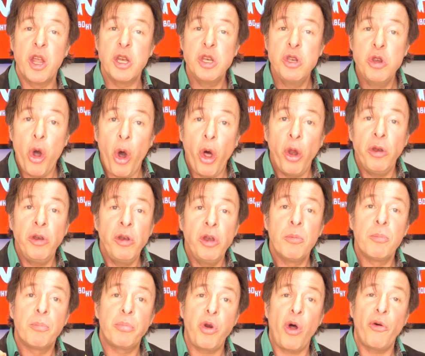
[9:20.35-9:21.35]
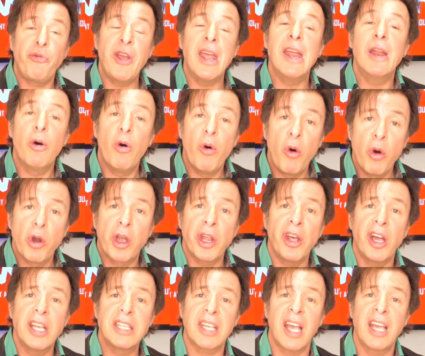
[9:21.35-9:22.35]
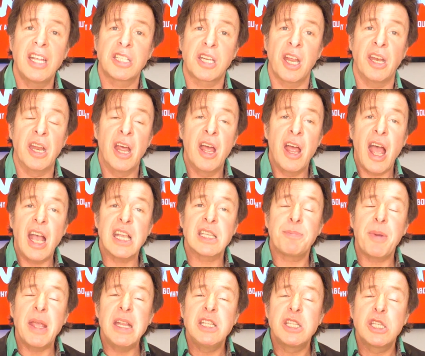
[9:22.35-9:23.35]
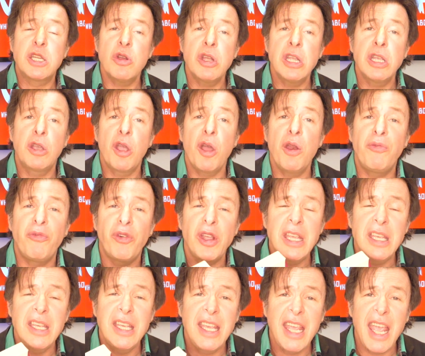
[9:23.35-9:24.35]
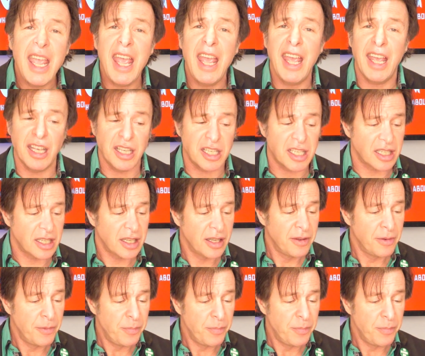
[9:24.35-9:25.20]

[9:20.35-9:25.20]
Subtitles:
Non-profit organisation has been doing good for years,